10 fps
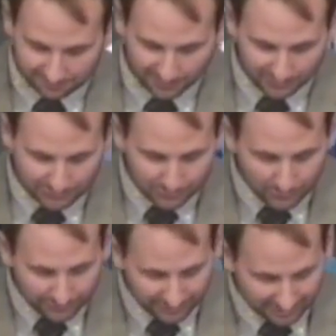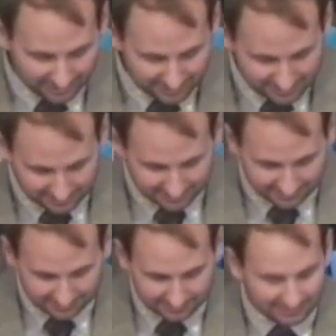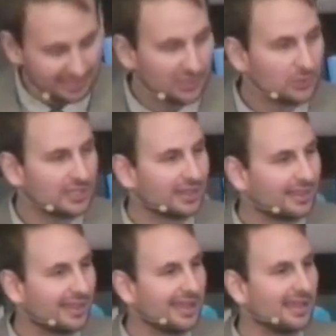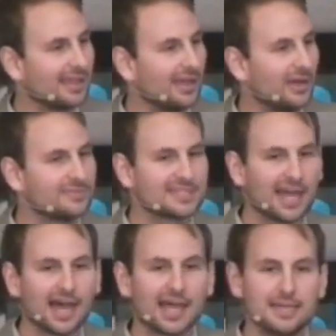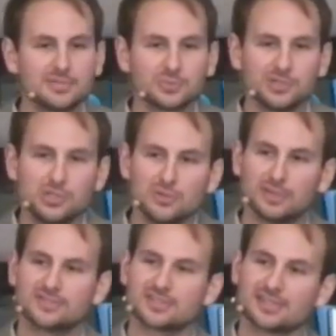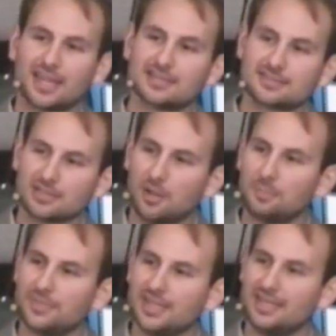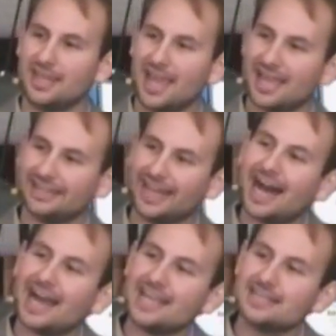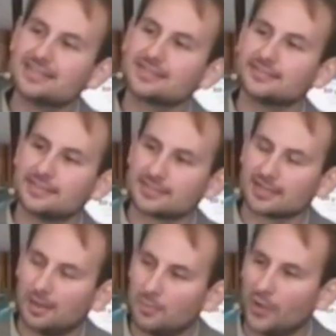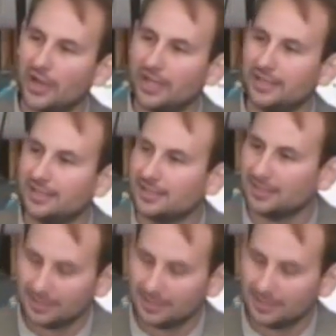But the truth is that you can think of times when you have said something nice to someone